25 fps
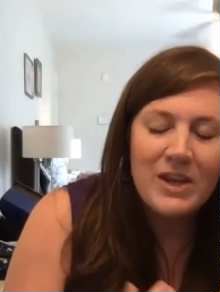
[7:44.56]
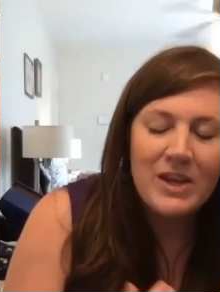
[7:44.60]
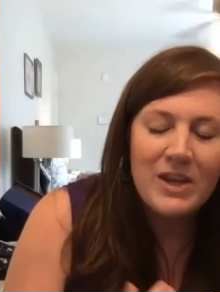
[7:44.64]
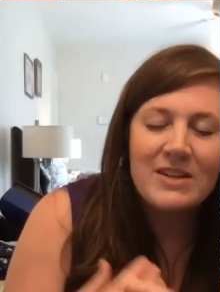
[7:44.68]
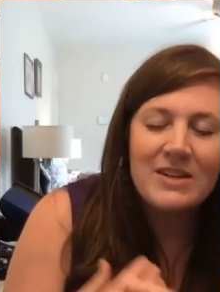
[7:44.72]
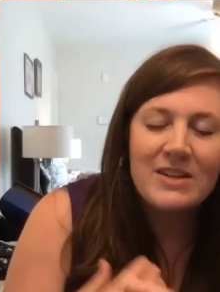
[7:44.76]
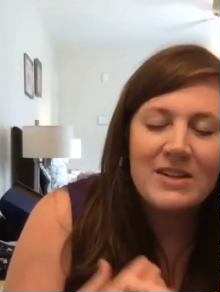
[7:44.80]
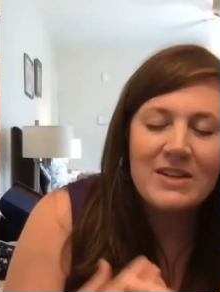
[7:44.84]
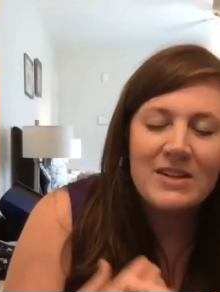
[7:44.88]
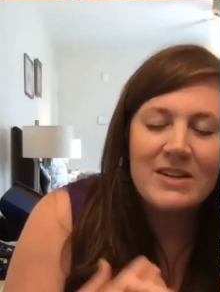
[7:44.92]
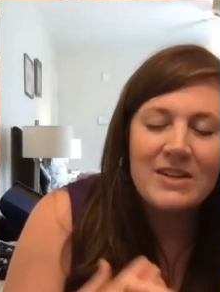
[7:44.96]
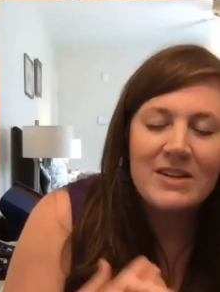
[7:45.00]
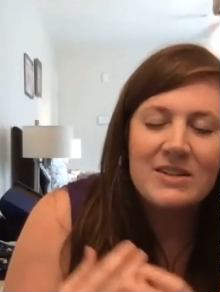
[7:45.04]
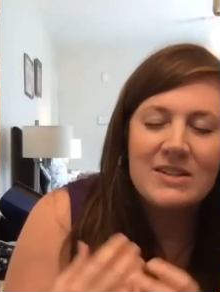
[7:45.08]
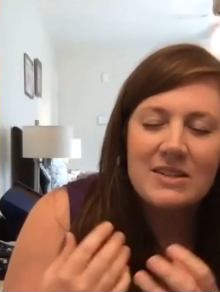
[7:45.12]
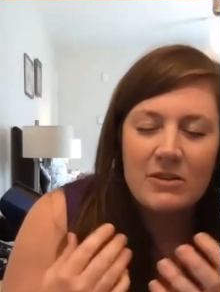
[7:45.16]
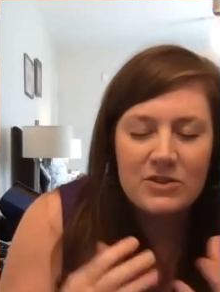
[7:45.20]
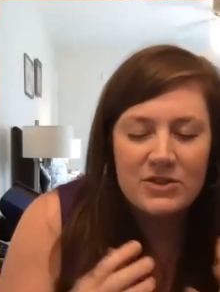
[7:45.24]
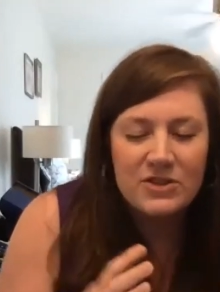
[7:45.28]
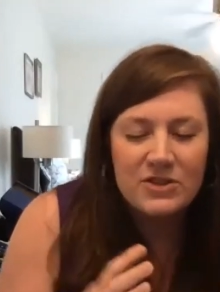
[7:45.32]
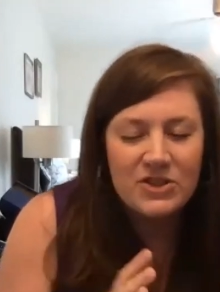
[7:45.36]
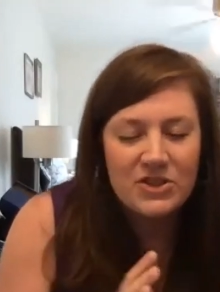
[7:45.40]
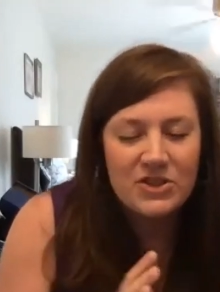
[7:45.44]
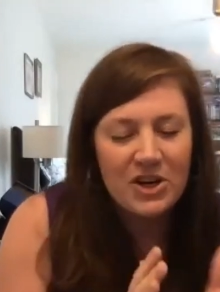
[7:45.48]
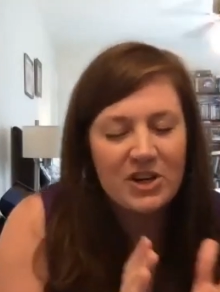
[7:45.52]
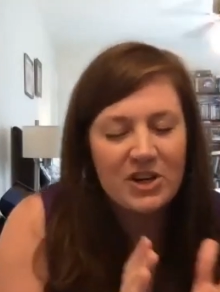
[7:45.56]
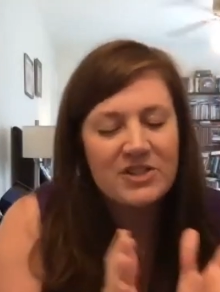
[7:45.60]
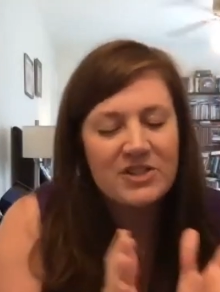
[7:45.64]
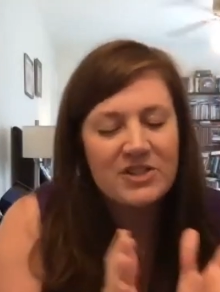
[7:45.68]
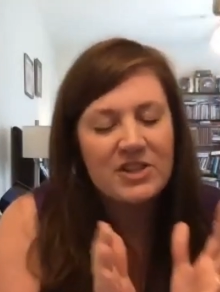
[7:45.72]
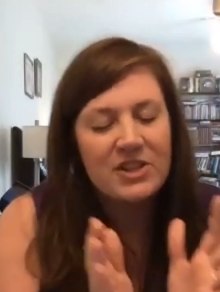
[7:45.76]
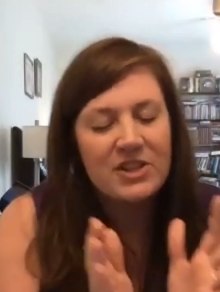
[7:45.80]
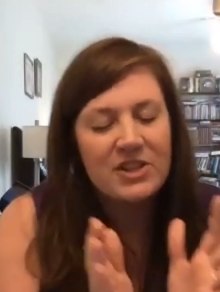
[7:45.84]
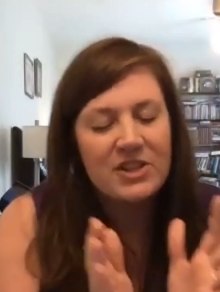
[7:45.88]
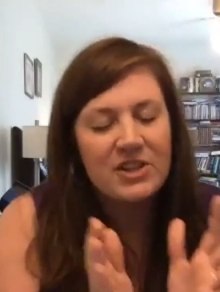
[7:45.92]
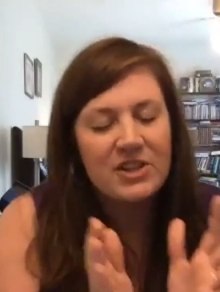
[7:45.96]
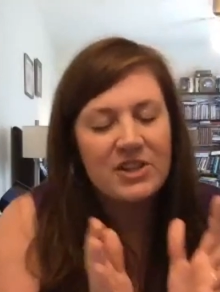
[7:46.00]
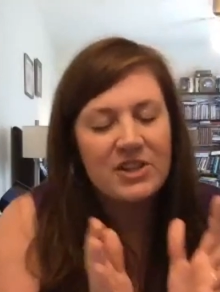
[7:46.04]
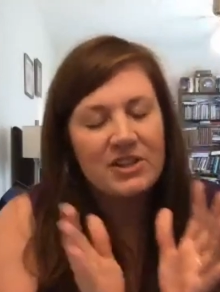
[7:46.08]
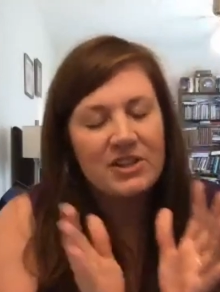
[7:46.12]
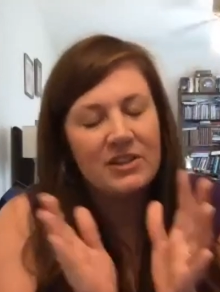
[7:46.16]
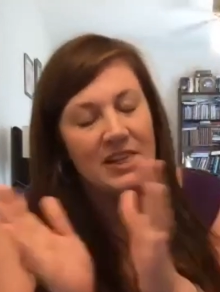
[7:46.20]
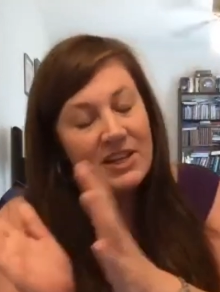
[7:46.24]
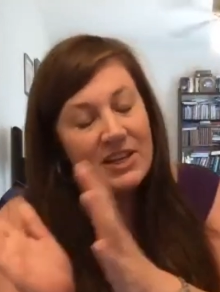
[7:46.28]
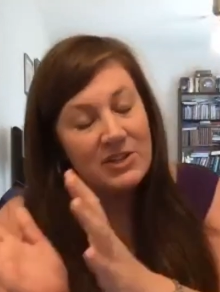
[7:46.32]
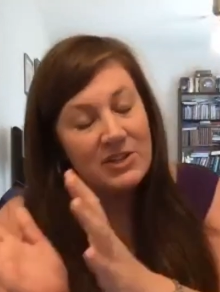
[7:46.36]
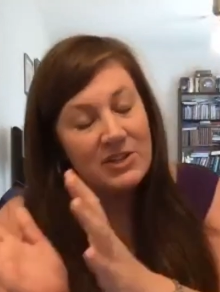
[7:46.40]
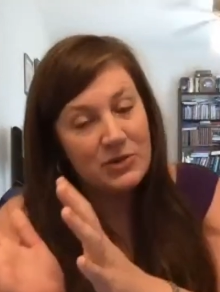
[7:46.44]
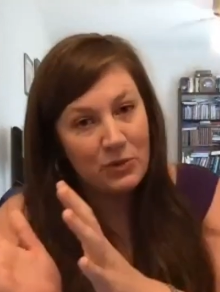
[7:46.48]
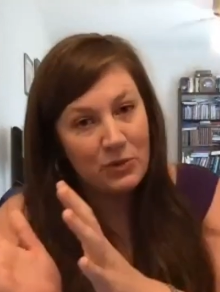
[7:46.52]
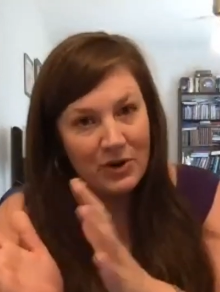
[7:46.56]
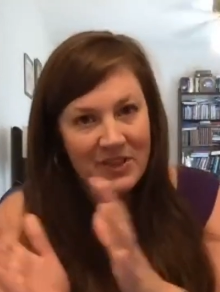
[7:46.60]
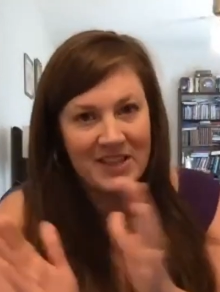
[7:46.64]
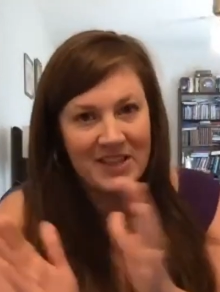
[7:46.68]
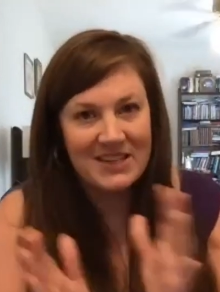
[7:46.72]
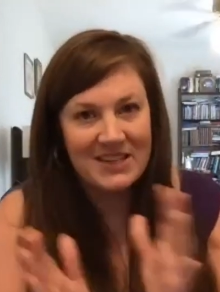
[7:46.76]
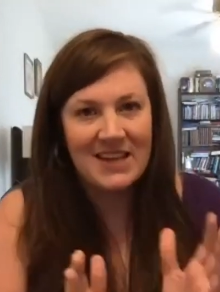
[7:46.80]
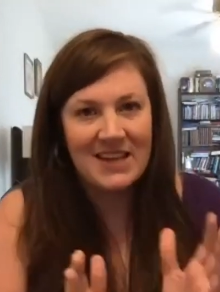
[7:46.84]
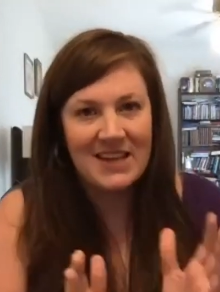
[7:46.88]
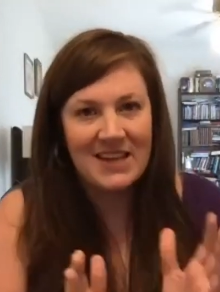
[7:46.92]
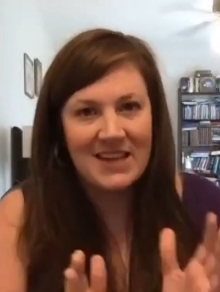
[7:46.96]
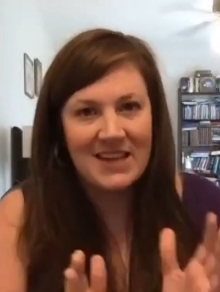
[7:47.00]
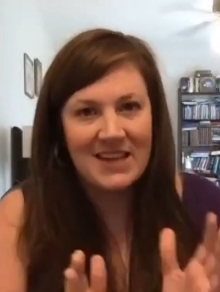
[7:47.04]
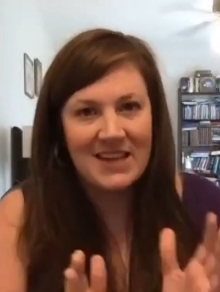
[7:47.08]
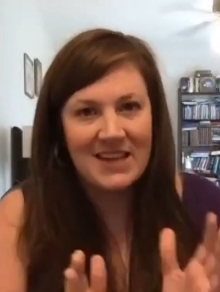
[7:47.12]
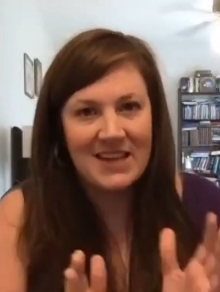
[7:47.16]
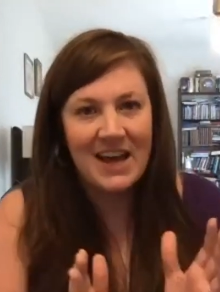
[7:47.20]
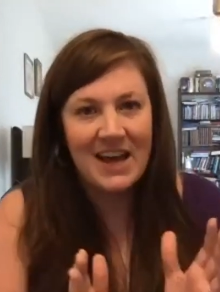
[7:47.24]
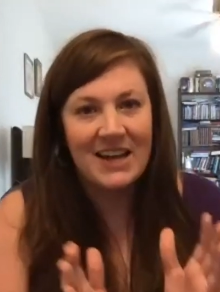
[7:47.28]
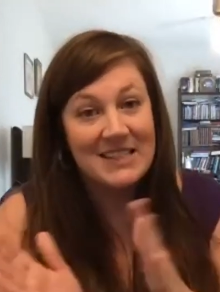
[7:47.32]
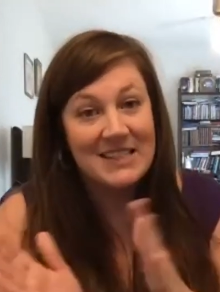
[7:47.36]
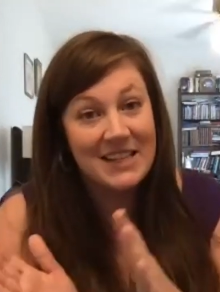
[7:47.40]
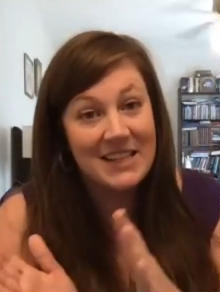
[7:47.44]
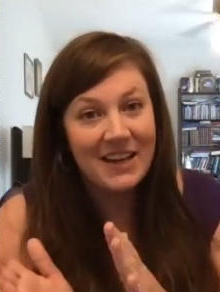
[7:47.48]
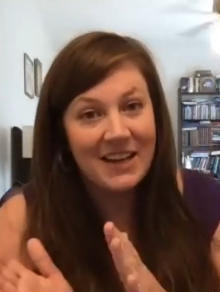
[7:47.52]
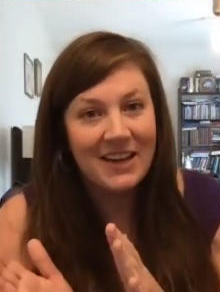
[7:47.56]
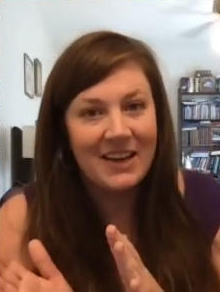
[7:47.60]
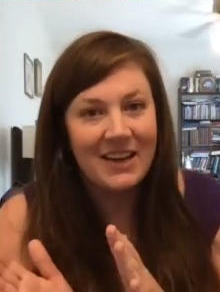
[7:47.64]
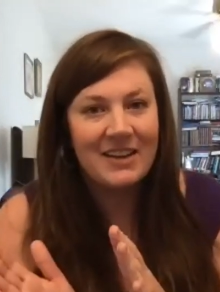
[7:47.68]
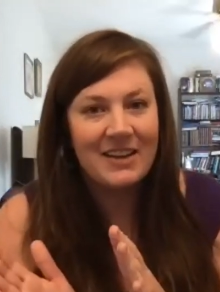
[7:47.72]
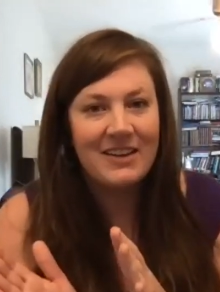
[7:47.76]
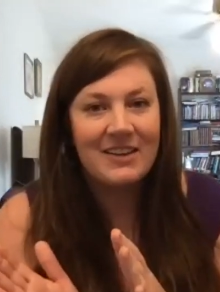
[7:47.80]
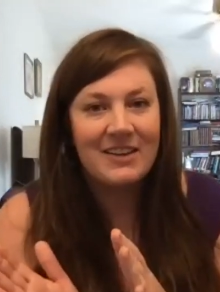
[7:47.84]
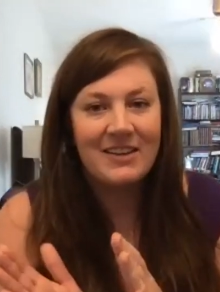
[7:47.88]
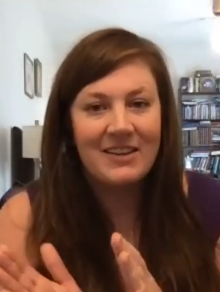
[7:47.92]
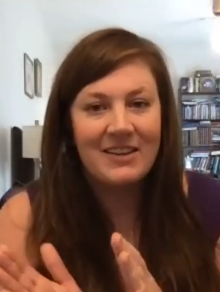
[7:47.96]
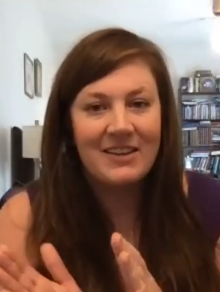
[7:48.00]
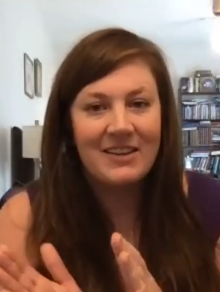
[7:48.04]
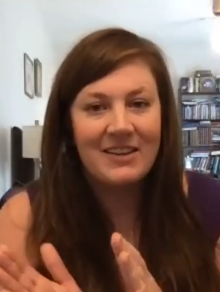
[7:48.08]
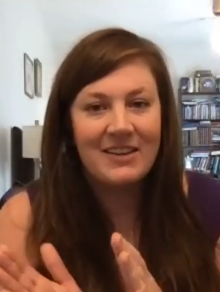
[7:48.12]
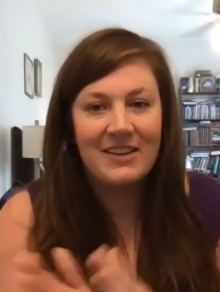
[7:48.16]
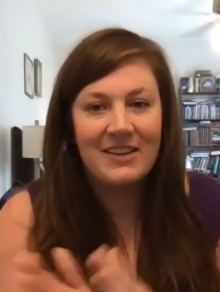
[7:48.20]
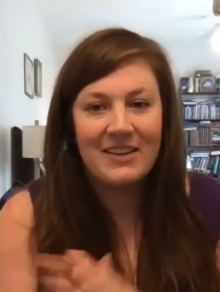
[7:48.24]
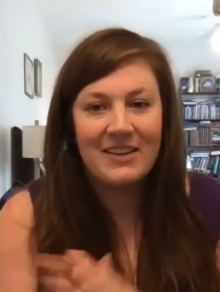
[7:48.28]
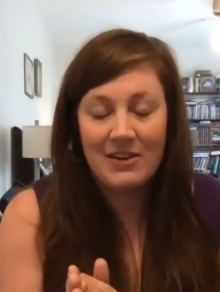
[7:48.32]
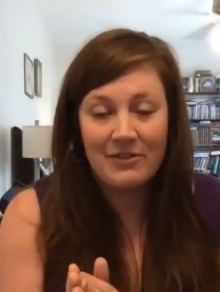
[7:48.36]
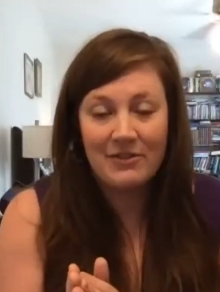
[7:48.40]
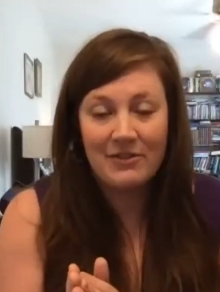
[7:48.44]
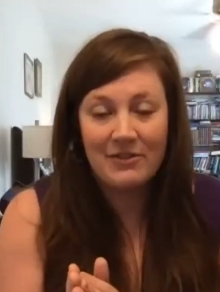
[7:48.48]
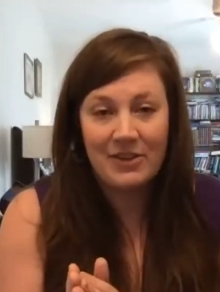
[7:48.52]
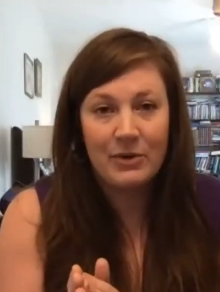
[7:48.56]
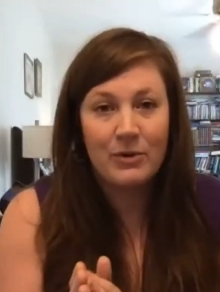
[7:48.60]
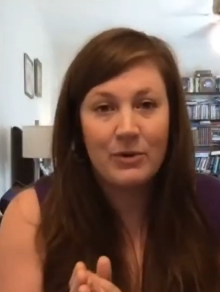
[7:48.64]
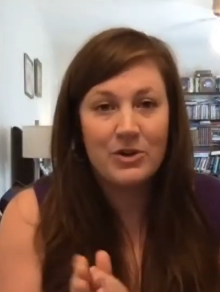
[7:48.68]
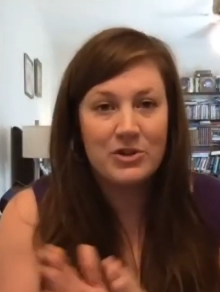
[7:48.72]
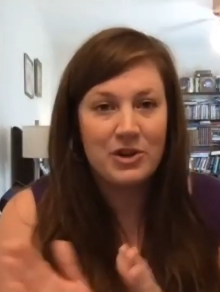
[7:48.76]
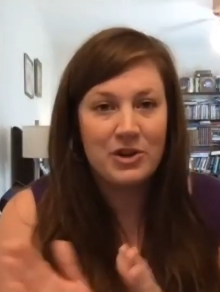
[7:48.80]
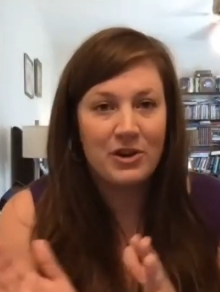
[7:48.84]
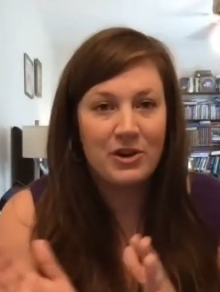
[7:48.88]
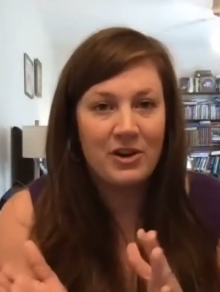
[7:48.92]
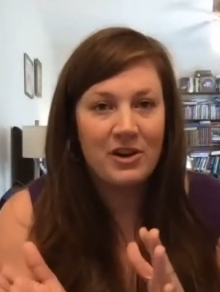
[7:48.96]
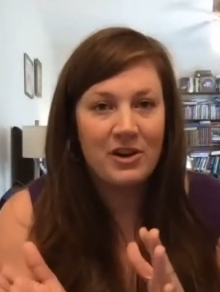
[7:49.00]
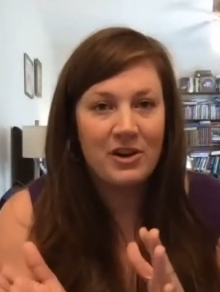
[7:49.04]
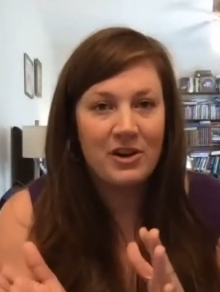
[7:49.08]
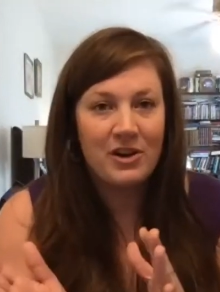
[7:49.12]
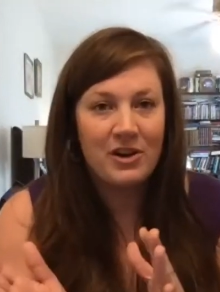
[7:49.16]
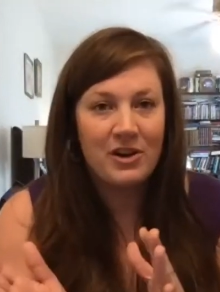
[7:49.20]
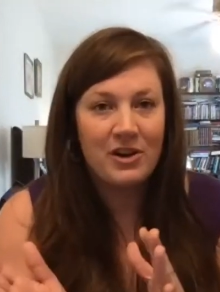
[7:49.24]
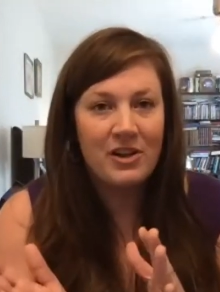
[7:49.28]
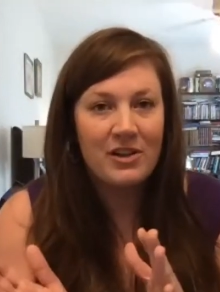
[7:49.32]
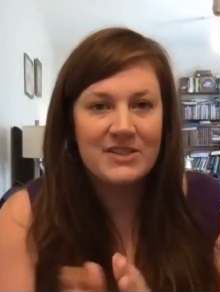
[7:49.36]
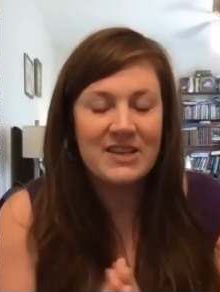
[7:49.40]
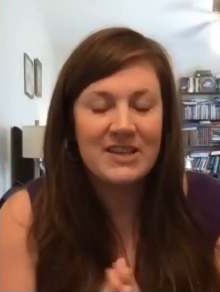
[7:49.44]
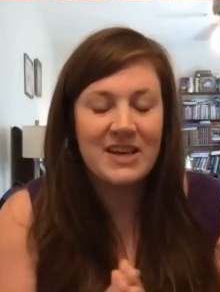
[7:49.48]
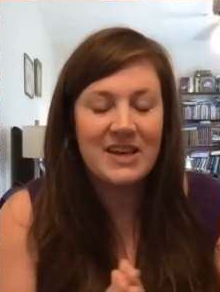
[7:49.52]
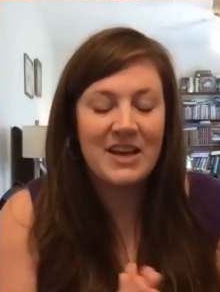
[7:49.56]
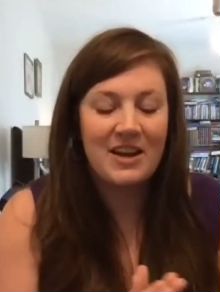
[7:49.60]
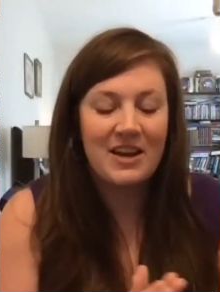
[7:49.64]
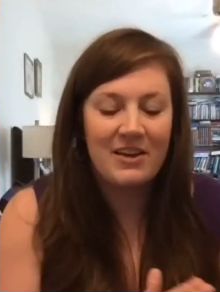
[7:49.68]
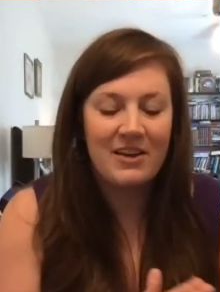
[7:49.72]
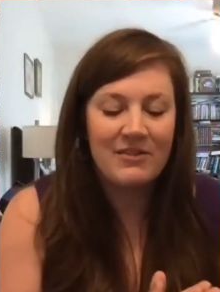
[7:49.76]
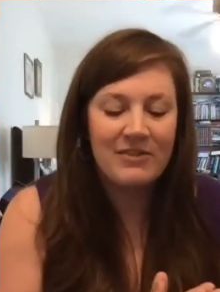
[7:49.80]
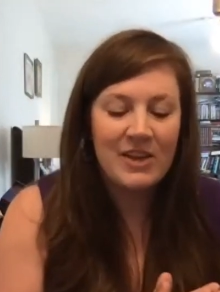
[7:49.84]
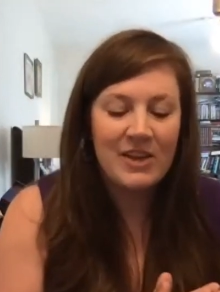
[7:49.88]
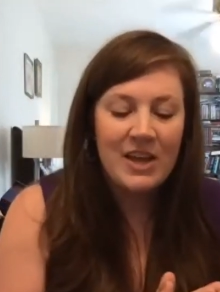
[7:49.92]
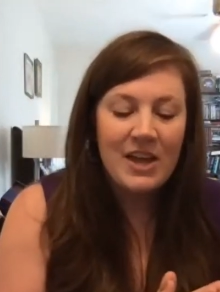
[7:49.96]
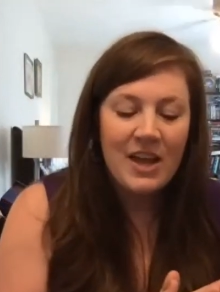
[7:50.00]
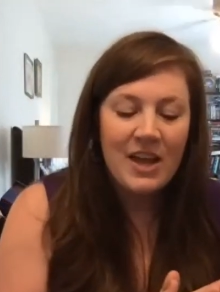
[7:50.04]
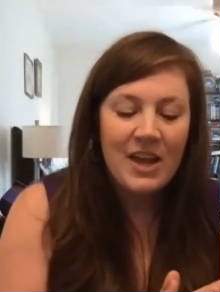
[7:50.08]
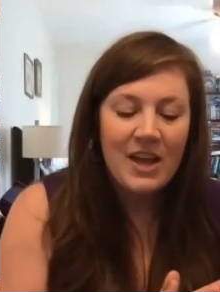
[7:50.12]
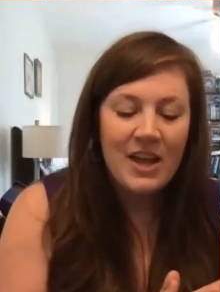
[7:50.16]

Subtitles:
We start to lean toward this idea, kind of like what John Oliver said,